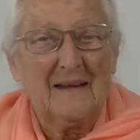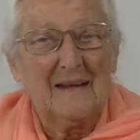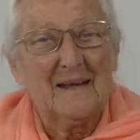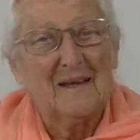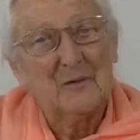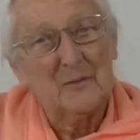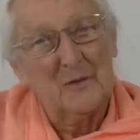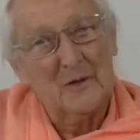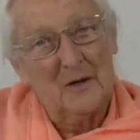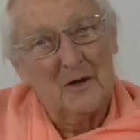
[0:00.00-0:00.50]

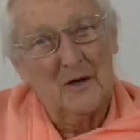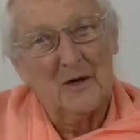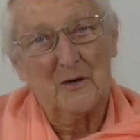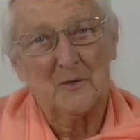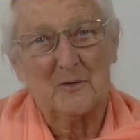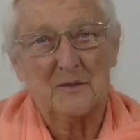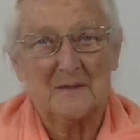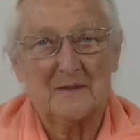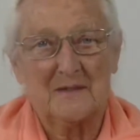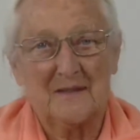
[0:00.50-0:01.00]
Here we are
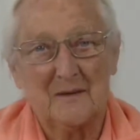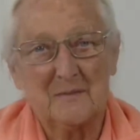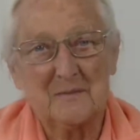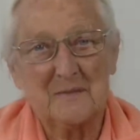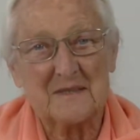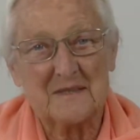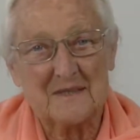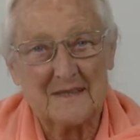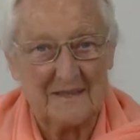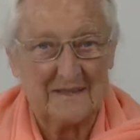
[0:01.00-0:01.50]
with
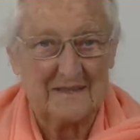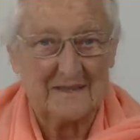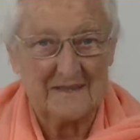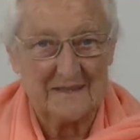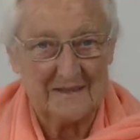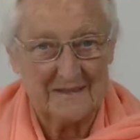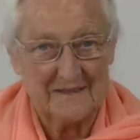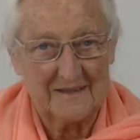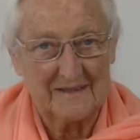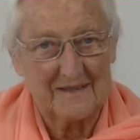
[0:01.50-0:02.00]
number 6
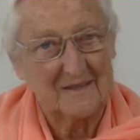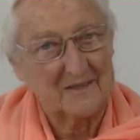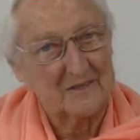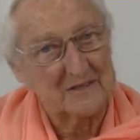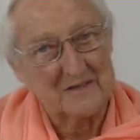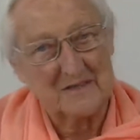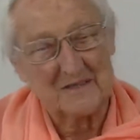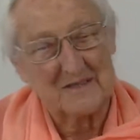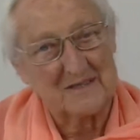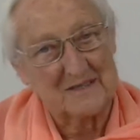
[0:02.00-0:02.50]
in the
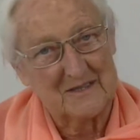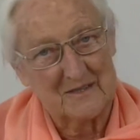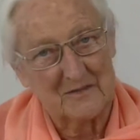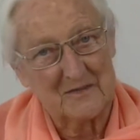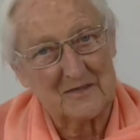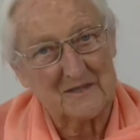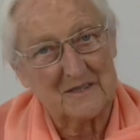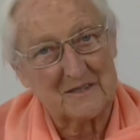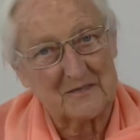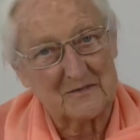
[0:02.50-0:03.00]
current
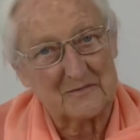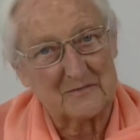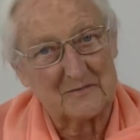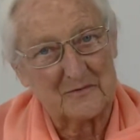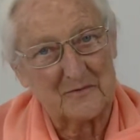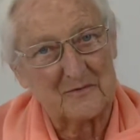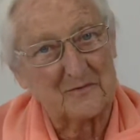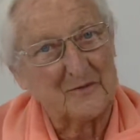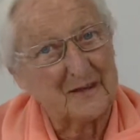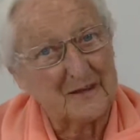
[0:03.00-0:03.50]
series of
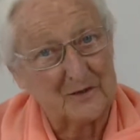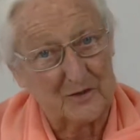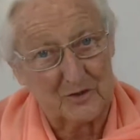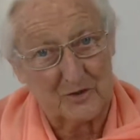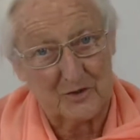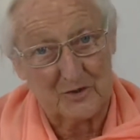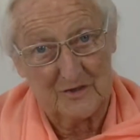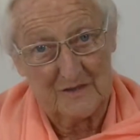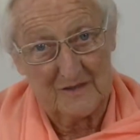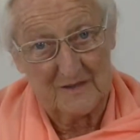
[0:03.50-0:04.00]

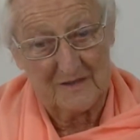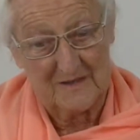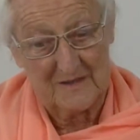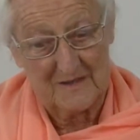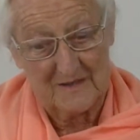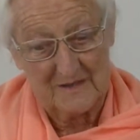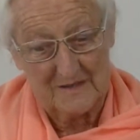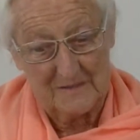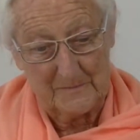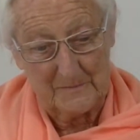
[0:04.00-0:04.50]

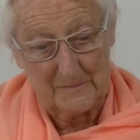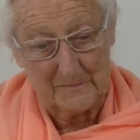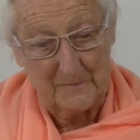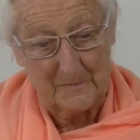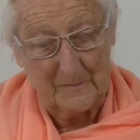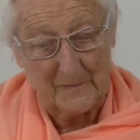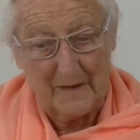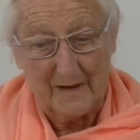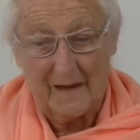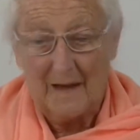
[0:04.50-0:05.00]
reflections.
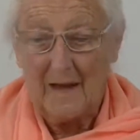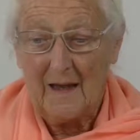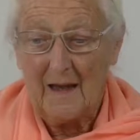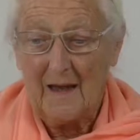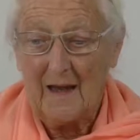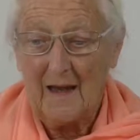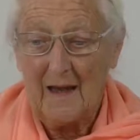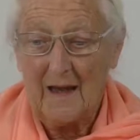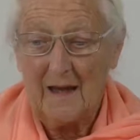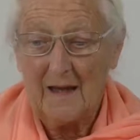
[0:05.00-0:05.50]

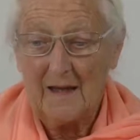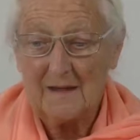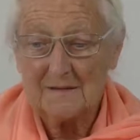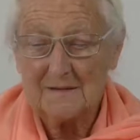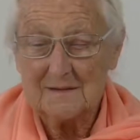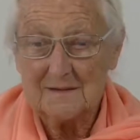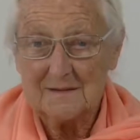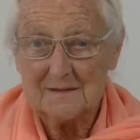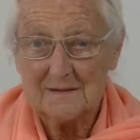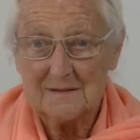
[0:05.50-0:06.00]

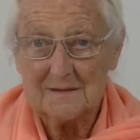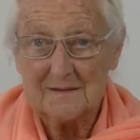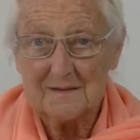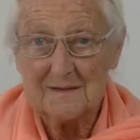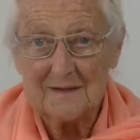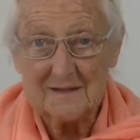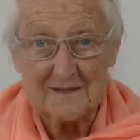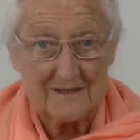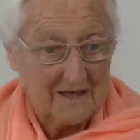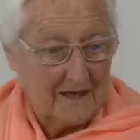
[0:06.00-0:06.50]
And
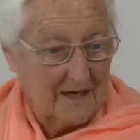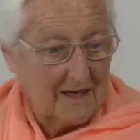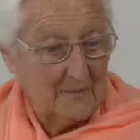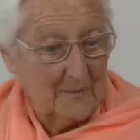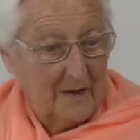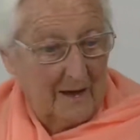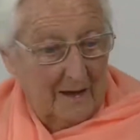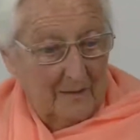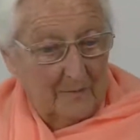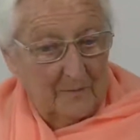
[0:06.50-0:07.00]
this time
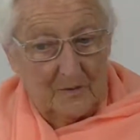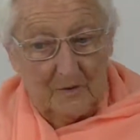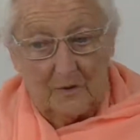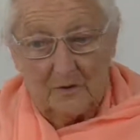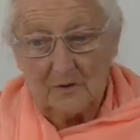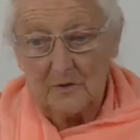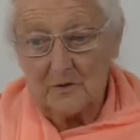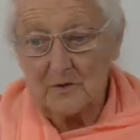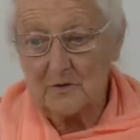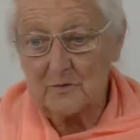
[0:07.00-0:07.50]
I'm
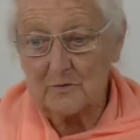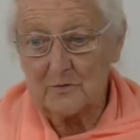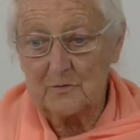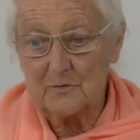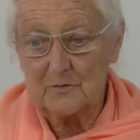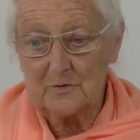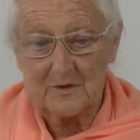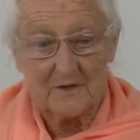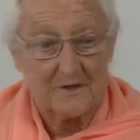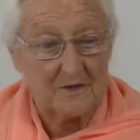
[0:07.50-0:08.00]
going
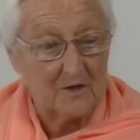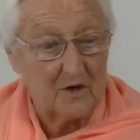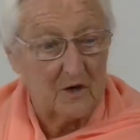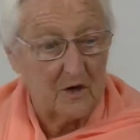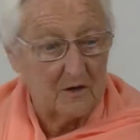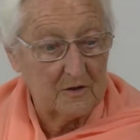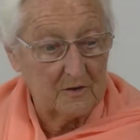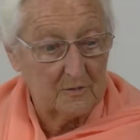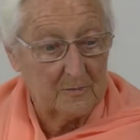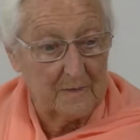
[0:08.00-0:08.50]
to
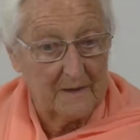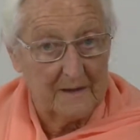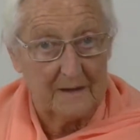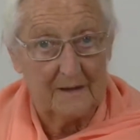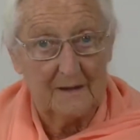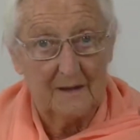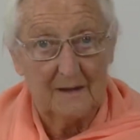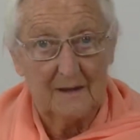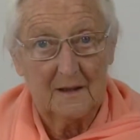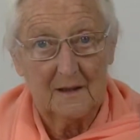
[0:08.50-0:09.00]
start
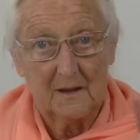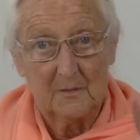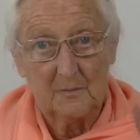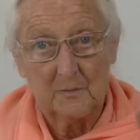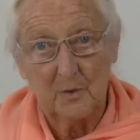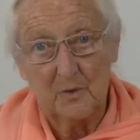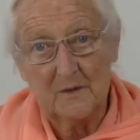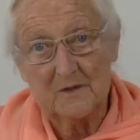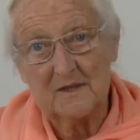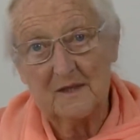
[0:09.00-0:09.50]
by
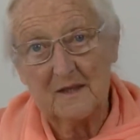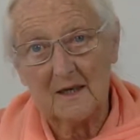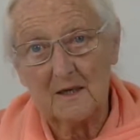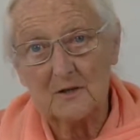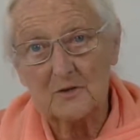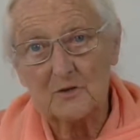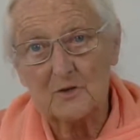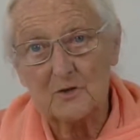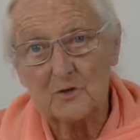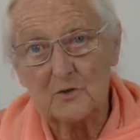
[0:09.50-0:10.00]
pointing
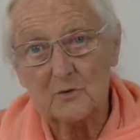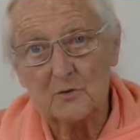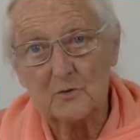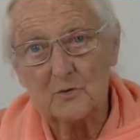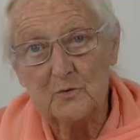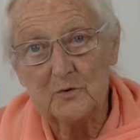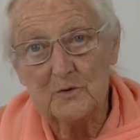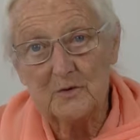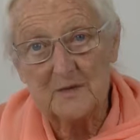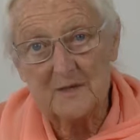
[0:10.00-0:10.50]
out
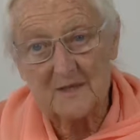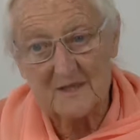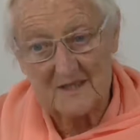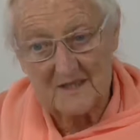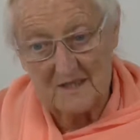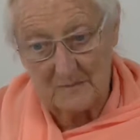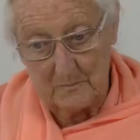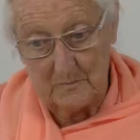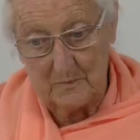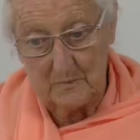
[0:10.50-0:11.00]
two
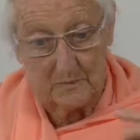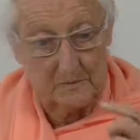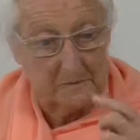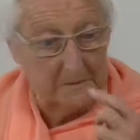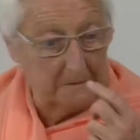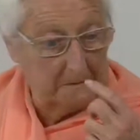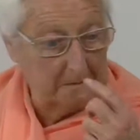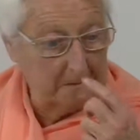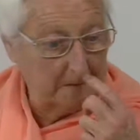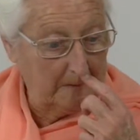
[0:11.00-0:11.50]

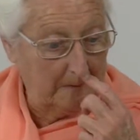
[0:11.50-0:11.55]
symbols